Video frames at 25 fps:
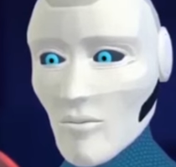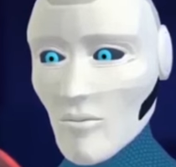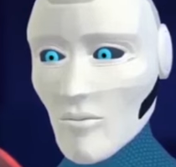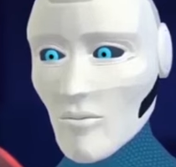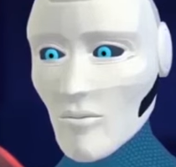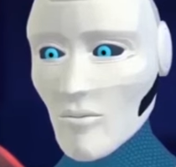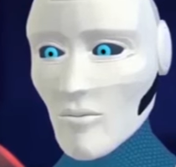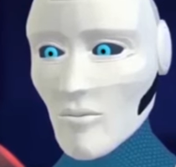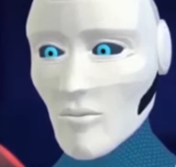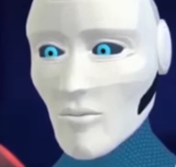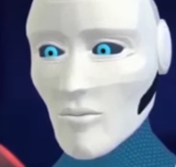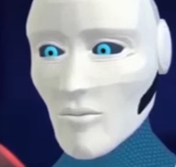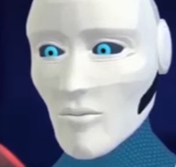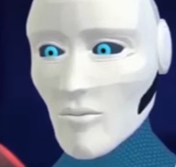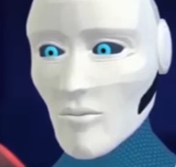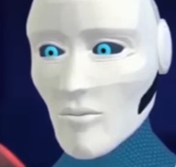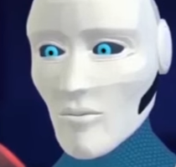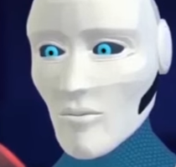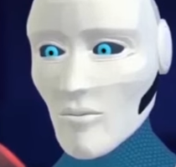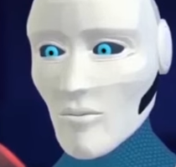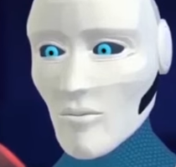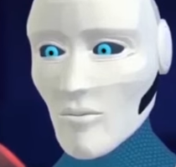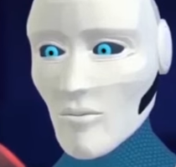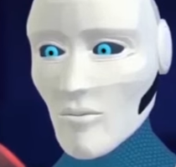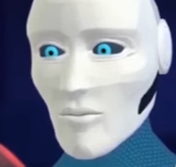
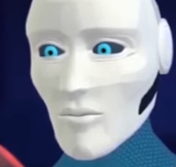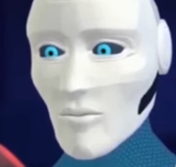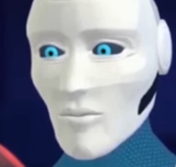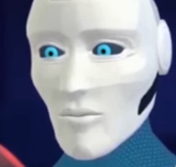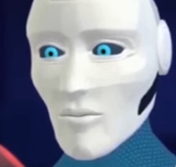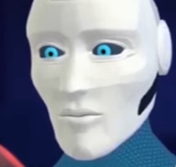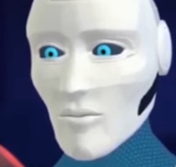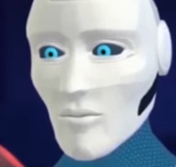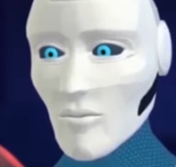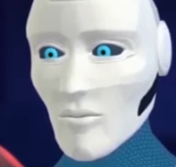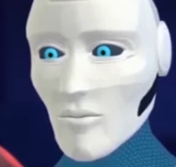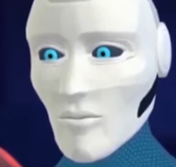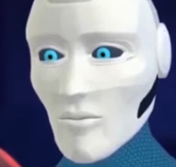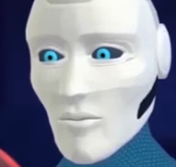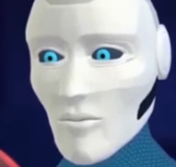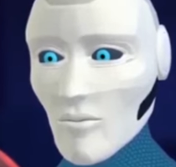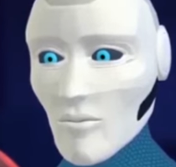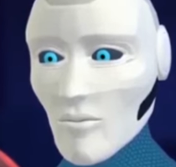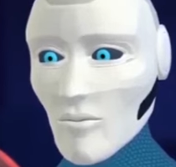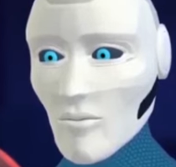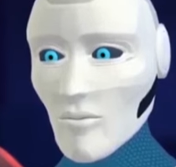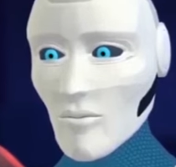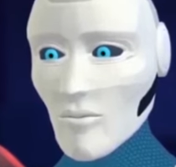[no speech]